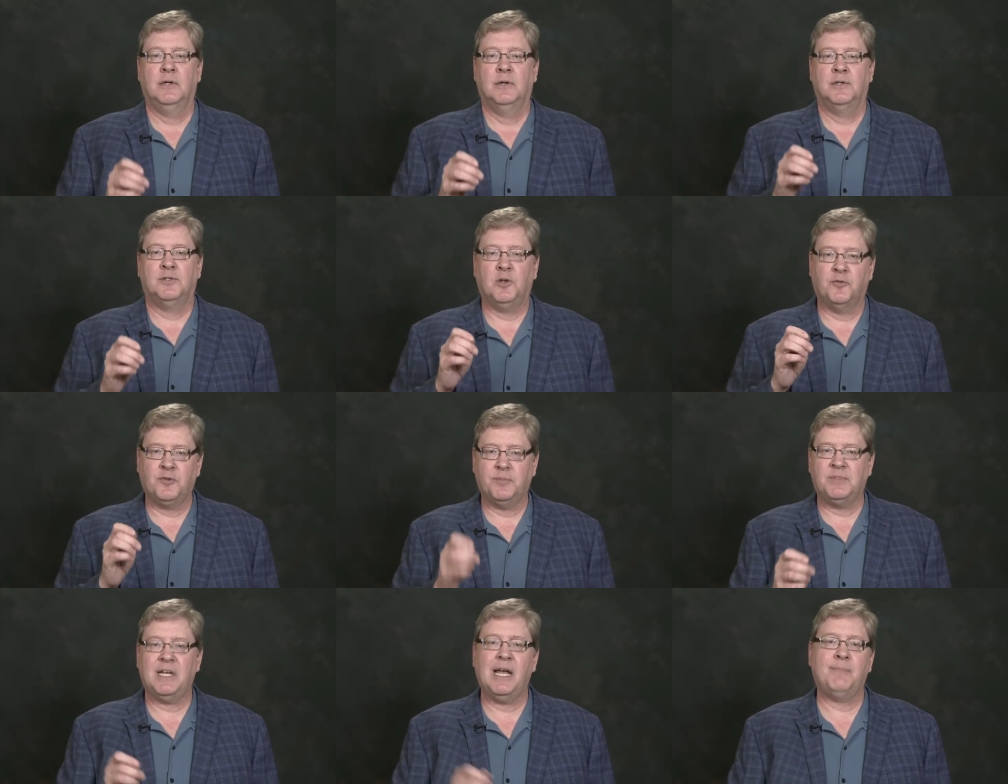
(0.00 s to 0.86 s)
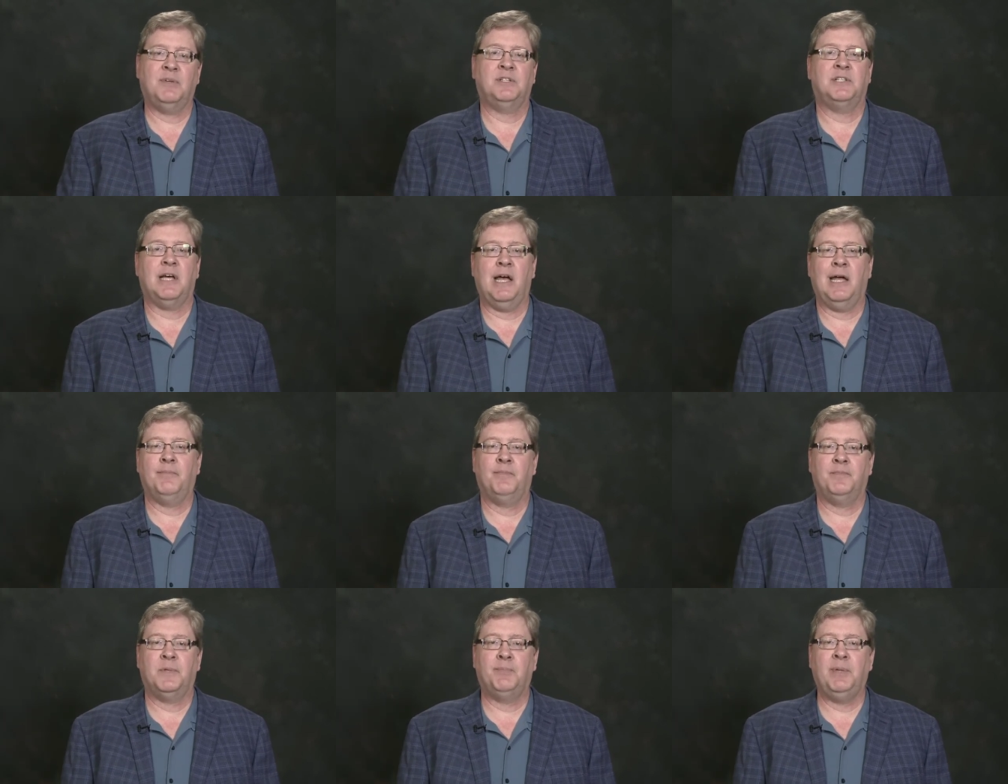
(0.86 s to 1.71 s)
So, from time to
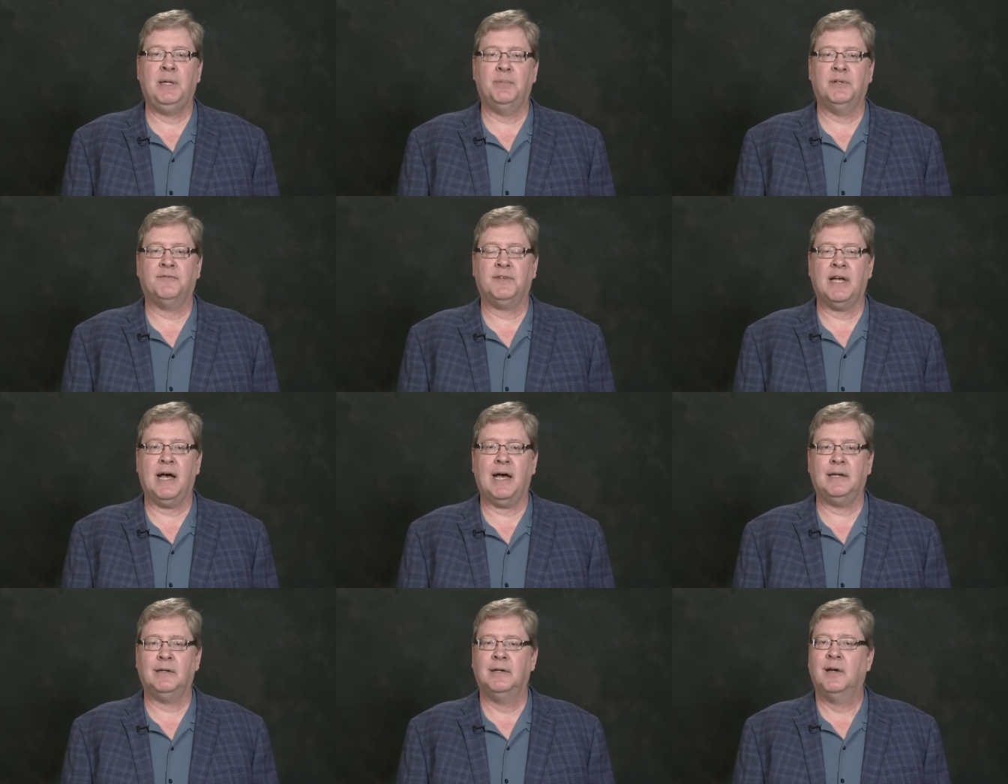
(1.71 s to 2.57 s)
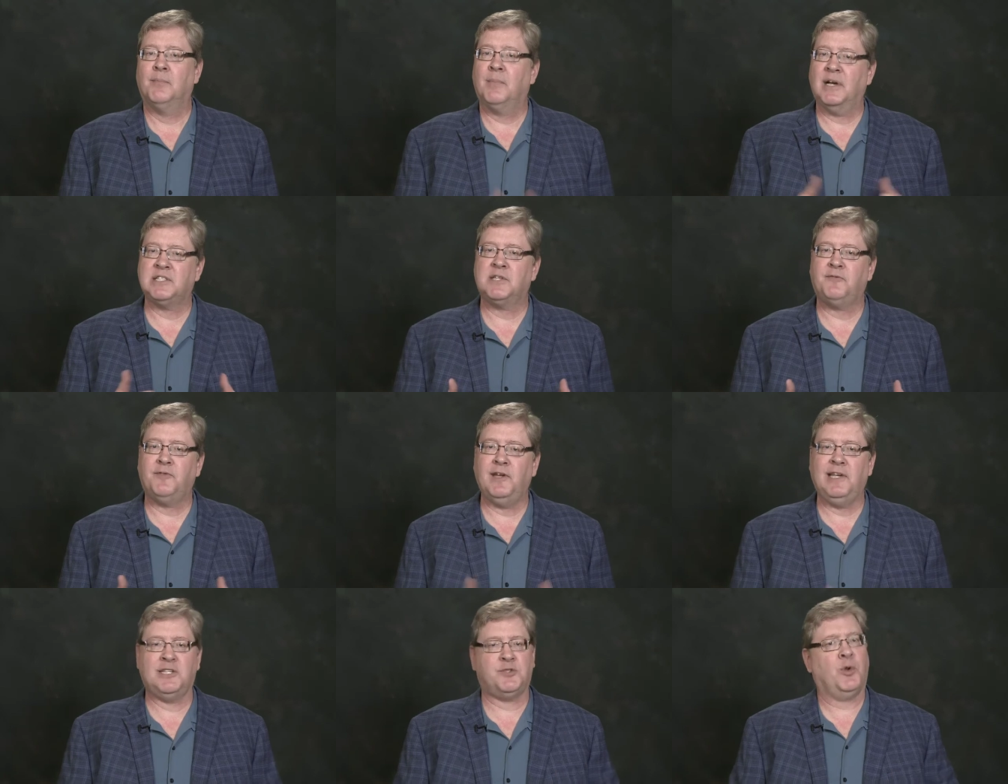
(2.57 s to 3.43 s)
time, the people of God must
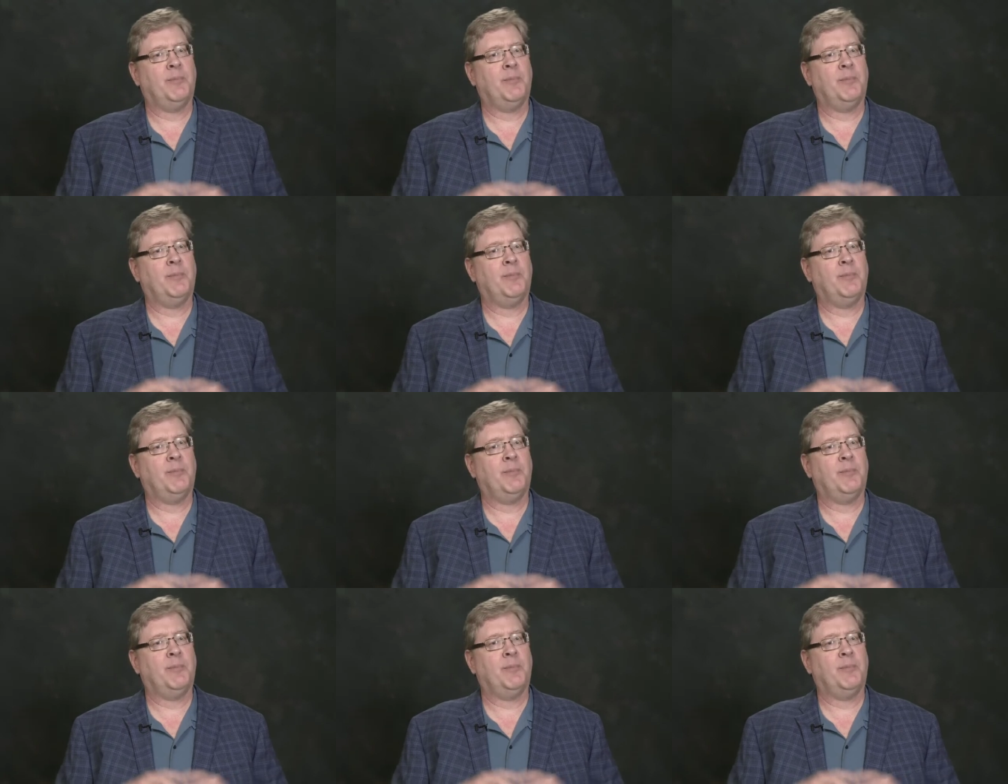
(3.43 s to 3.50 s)
feast.